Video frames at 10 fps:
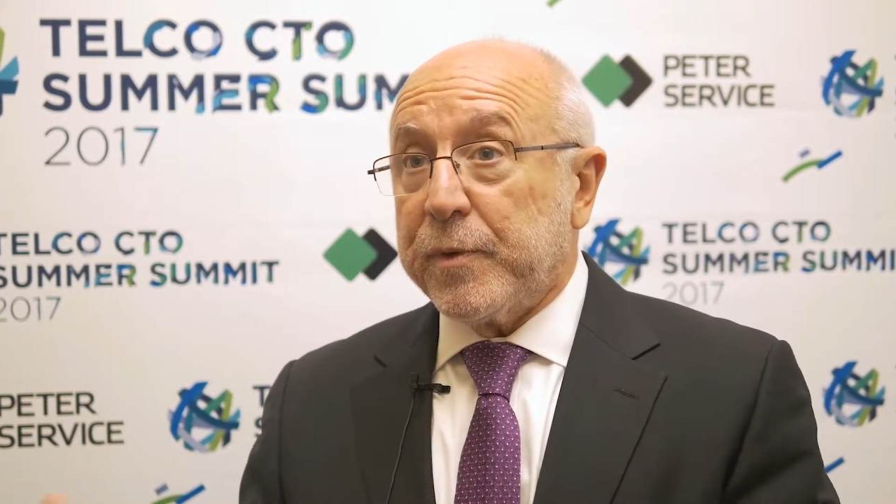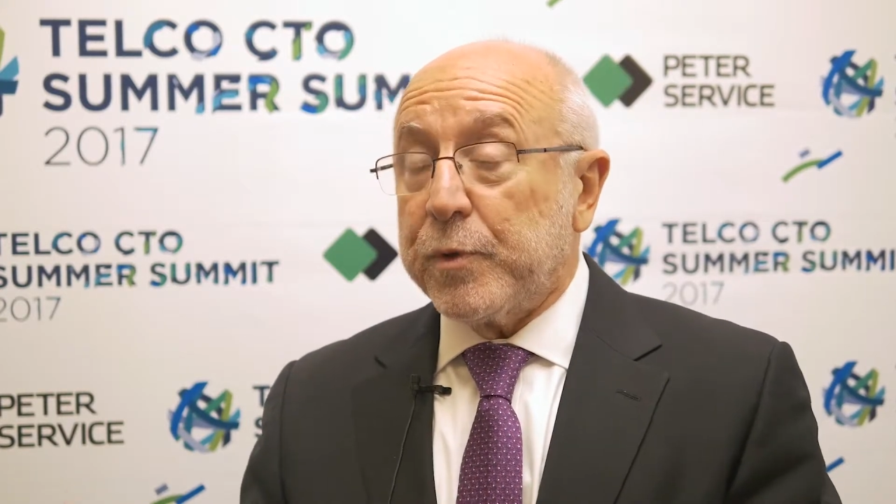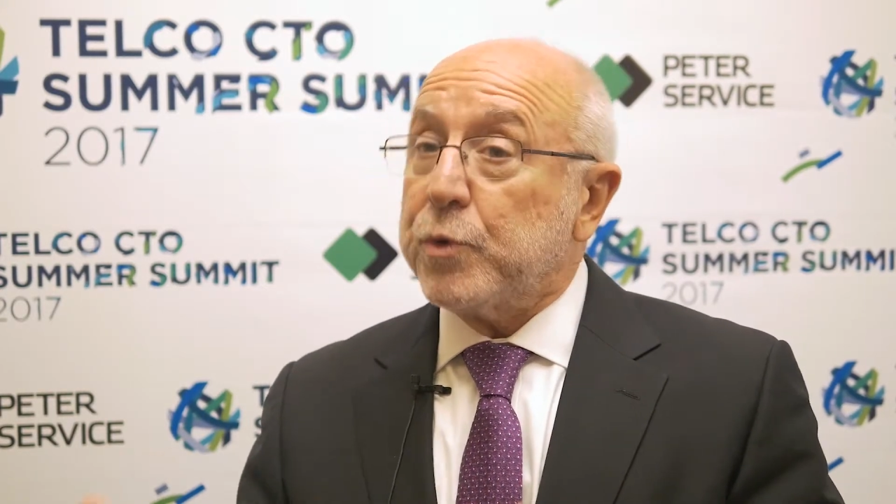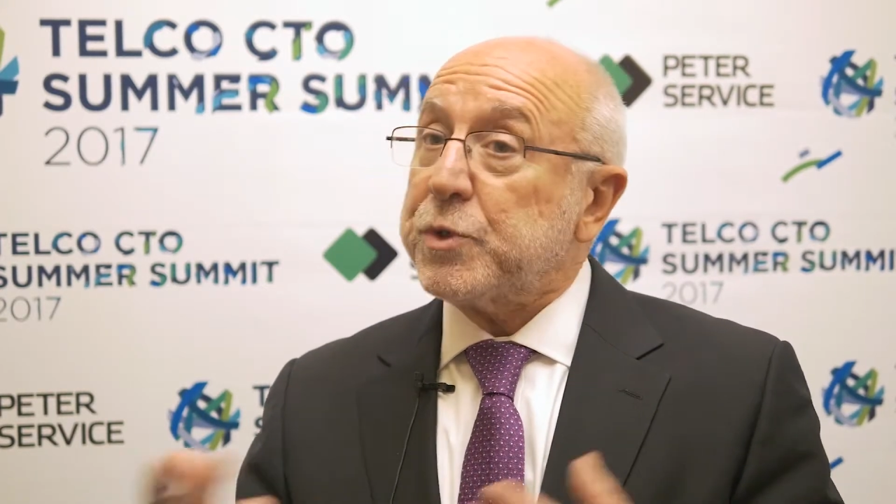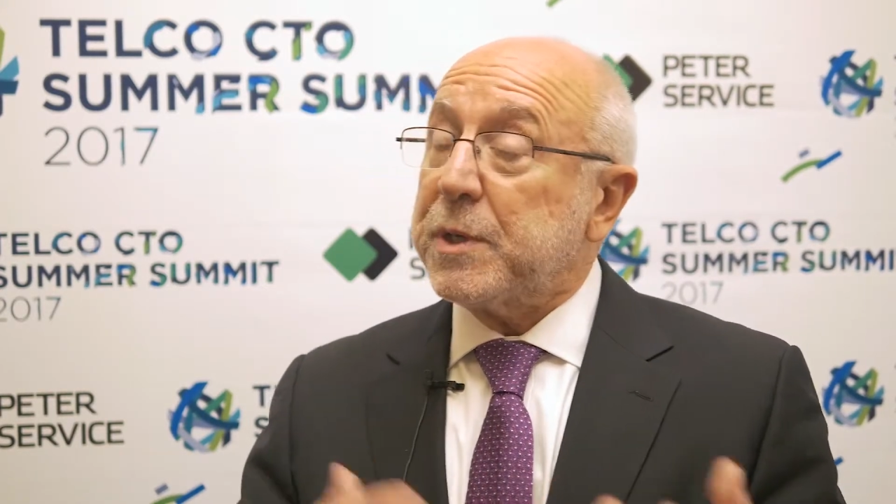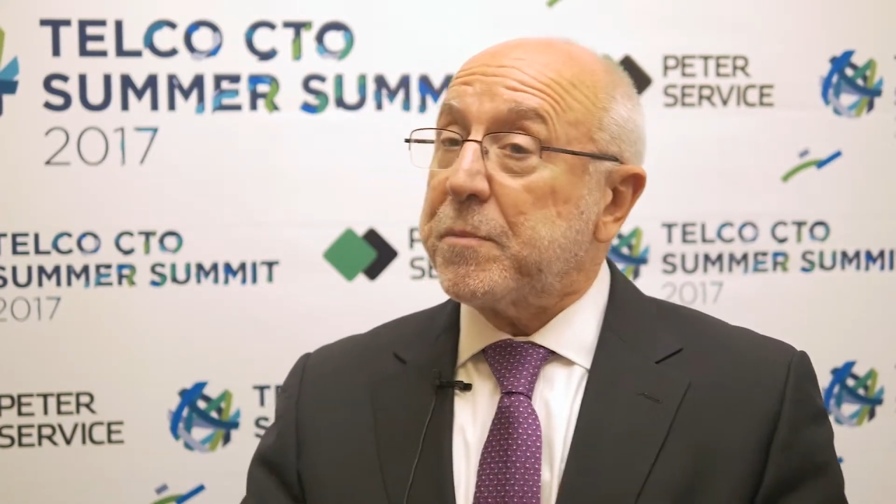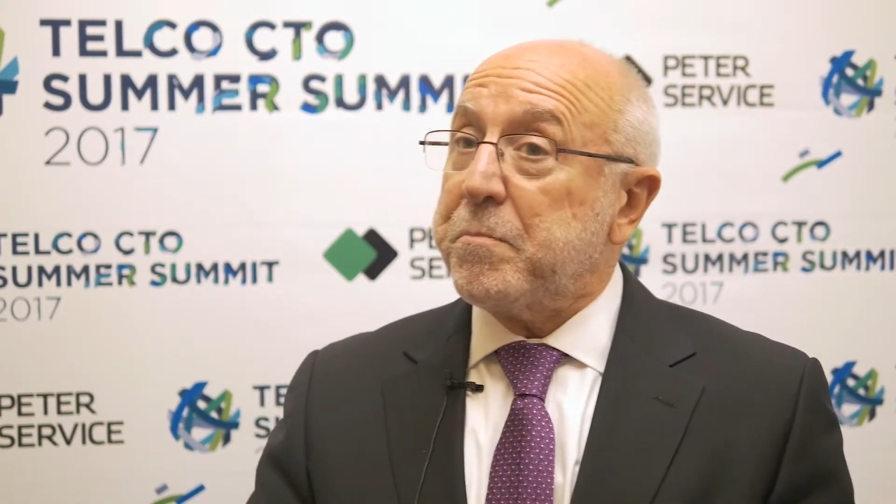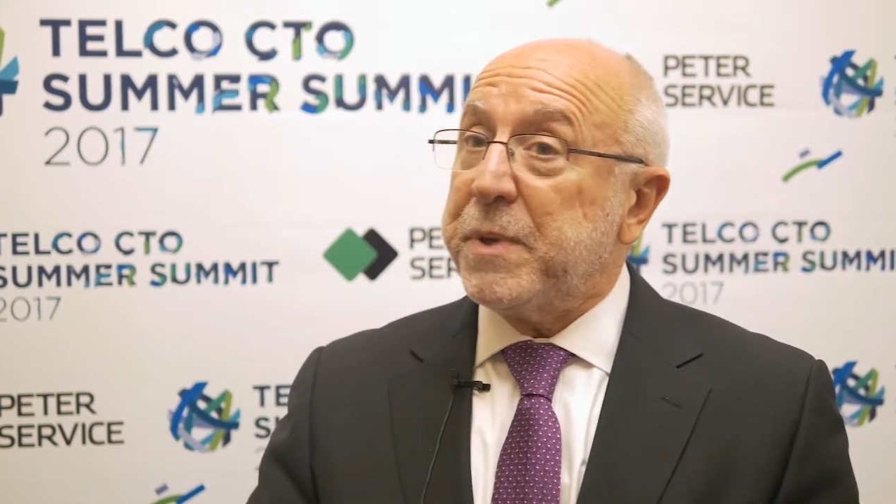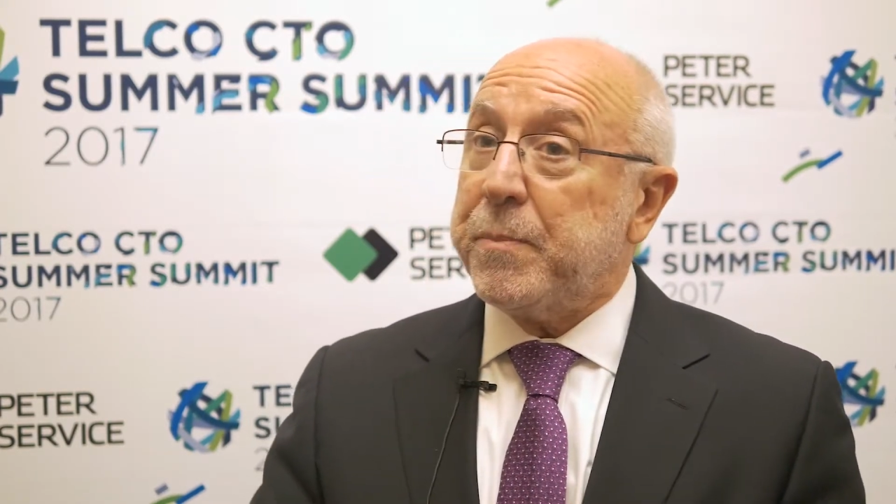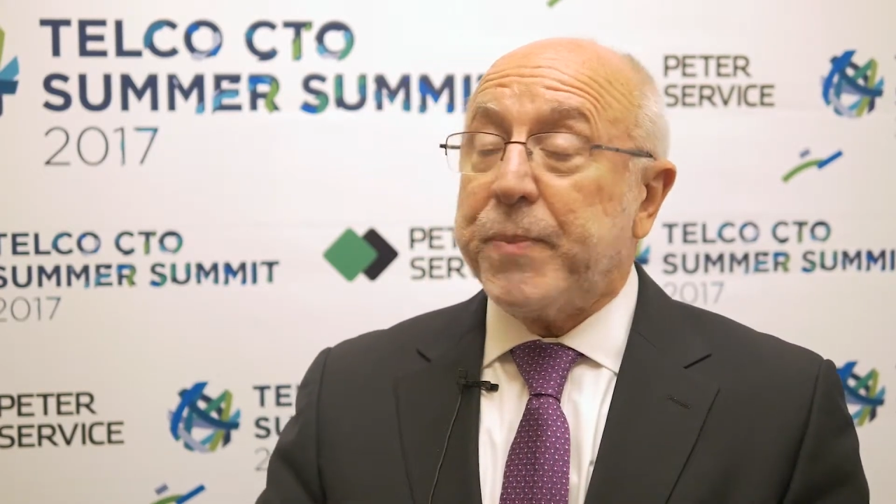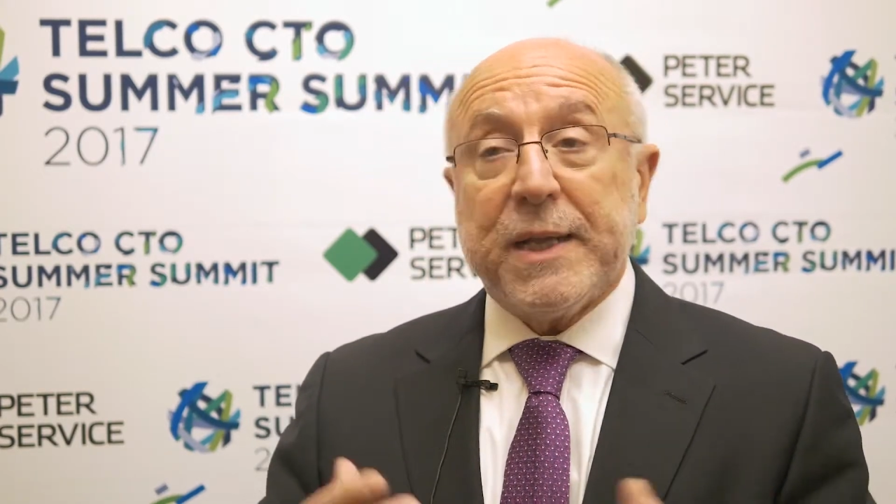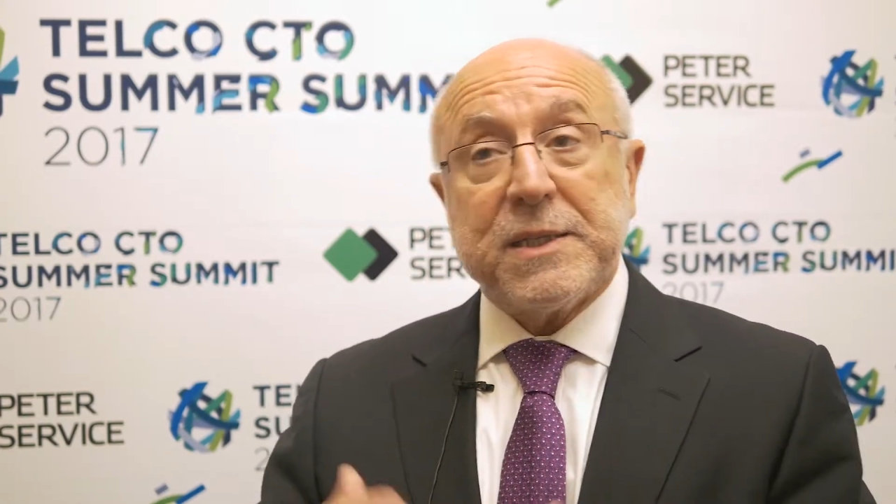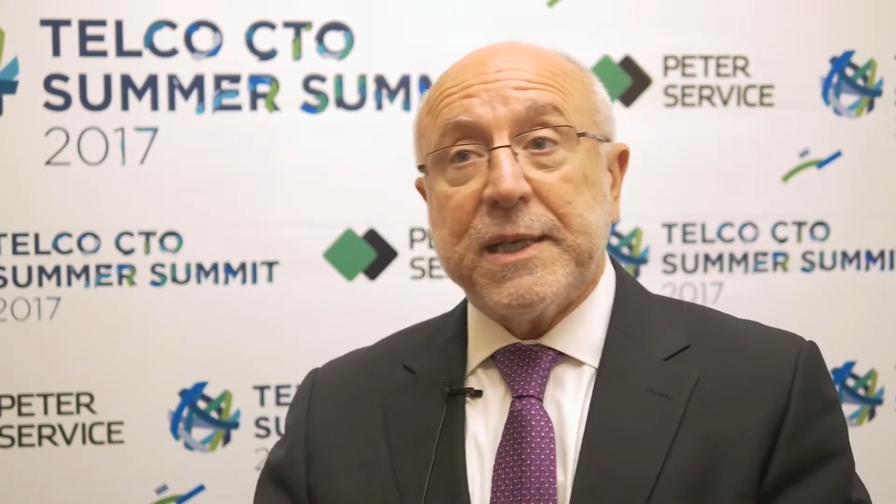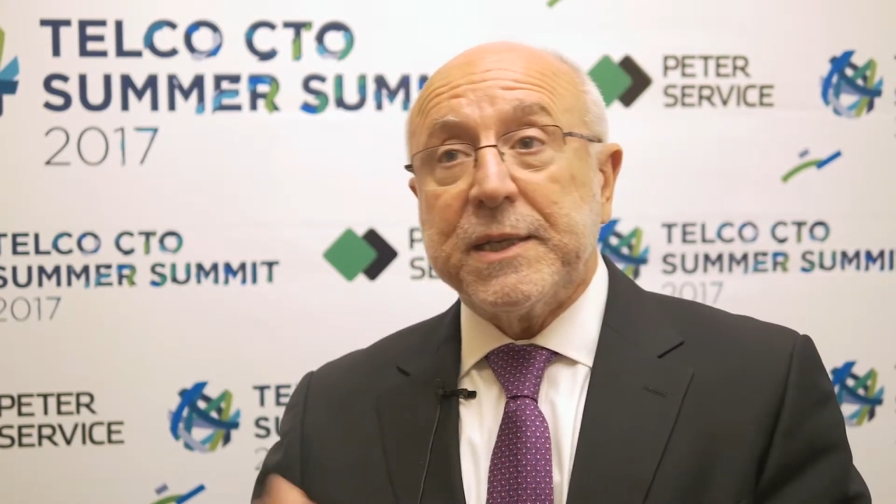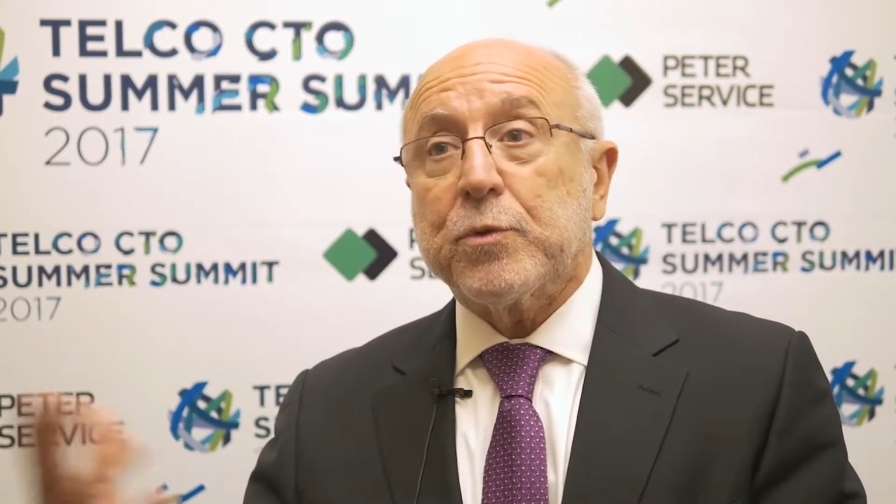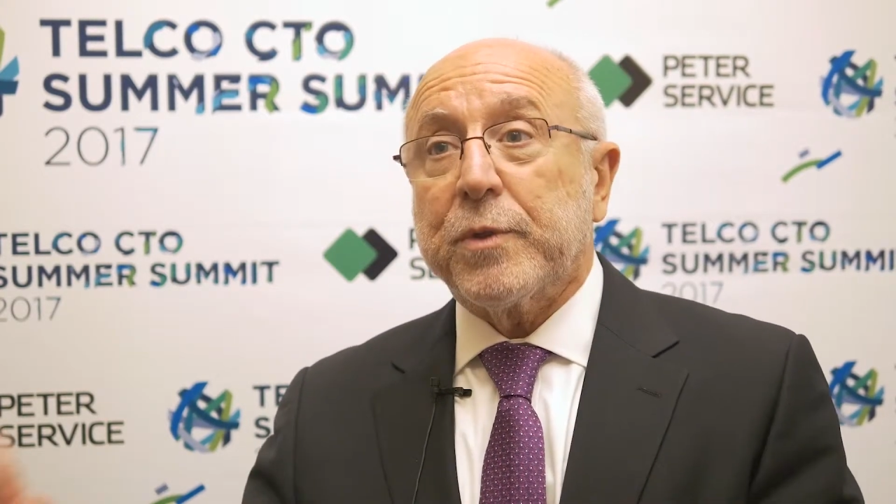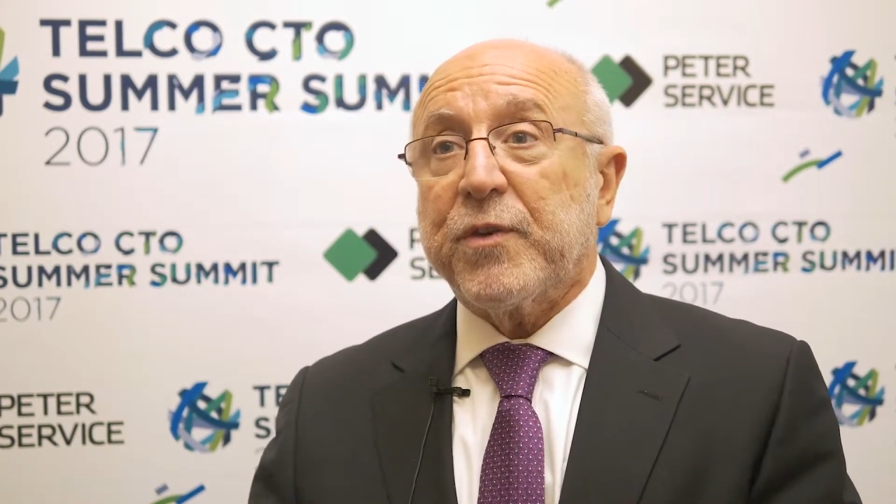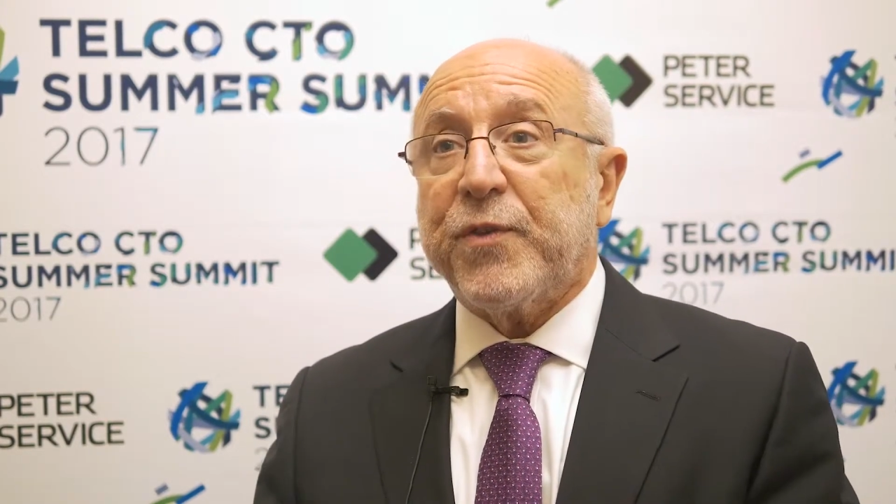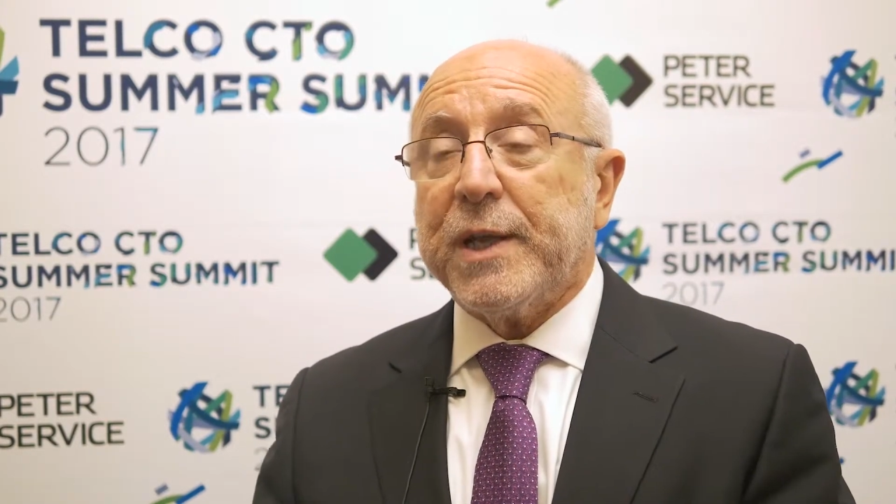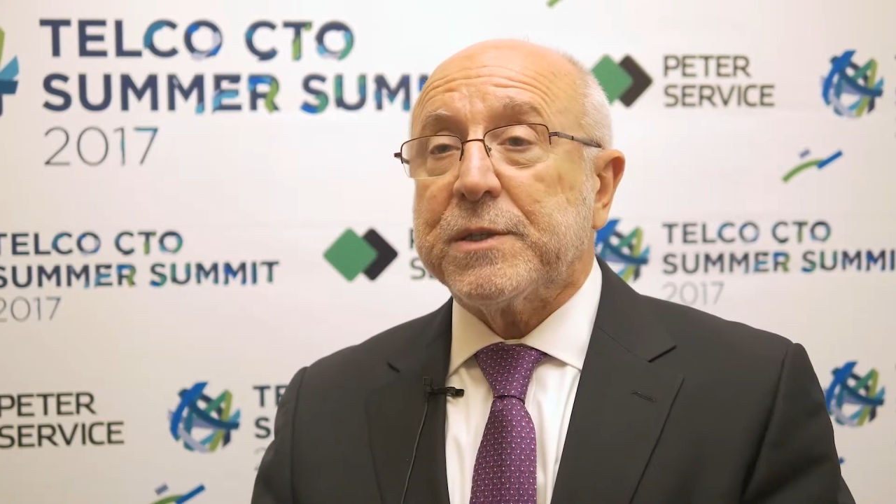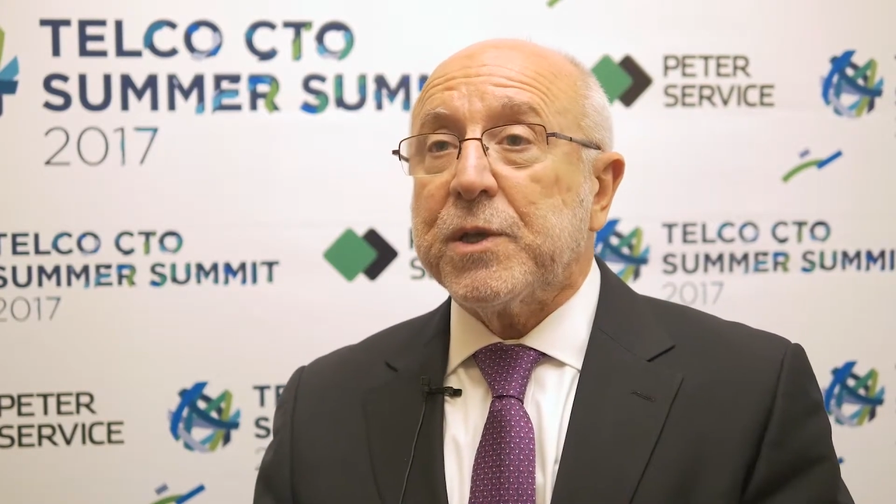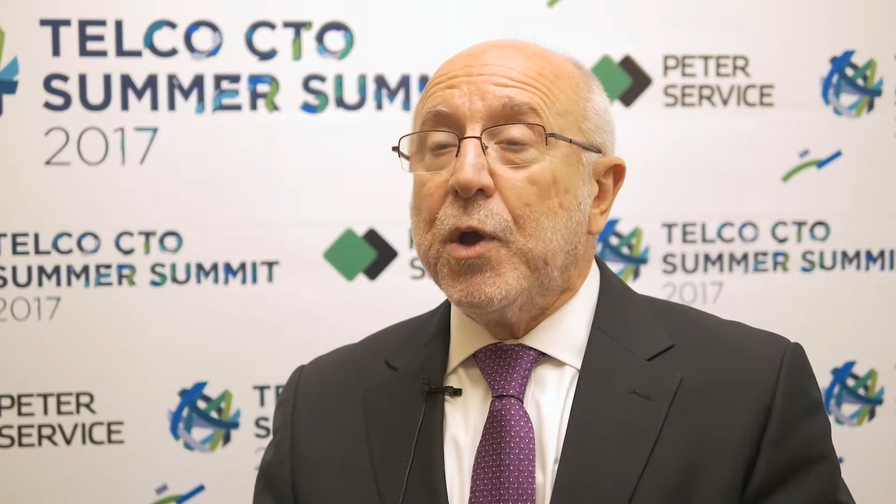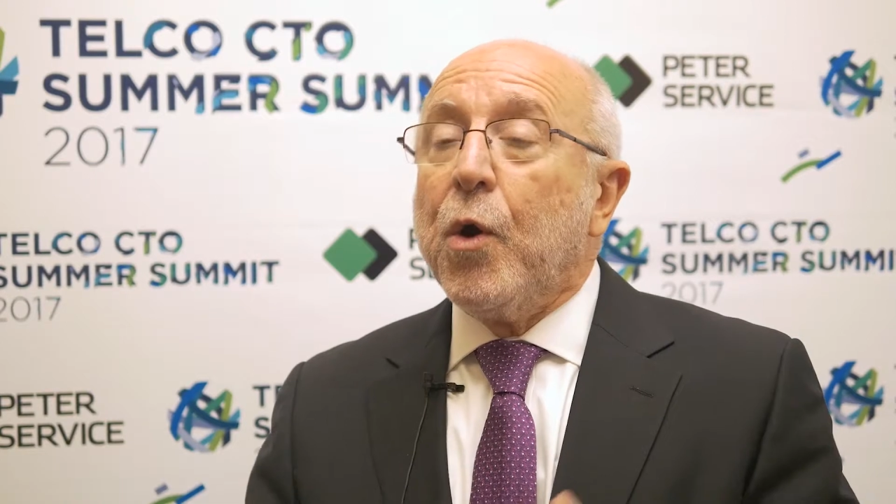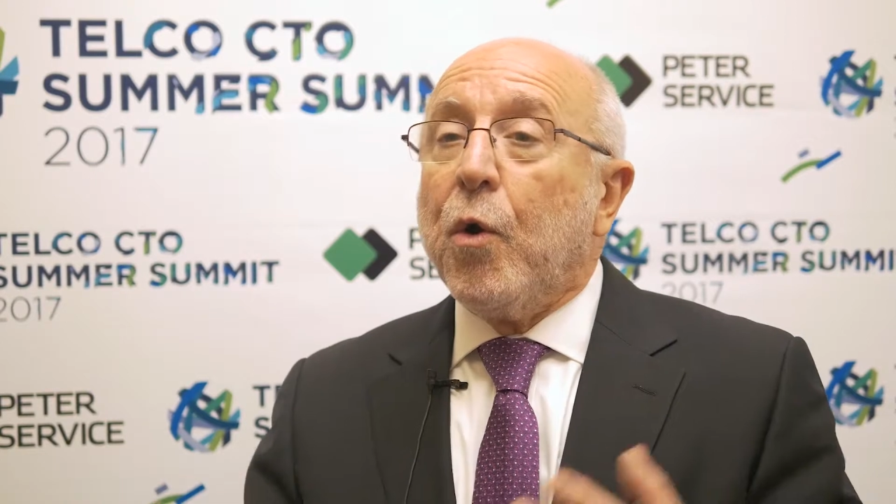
using BIP and sending to their friends,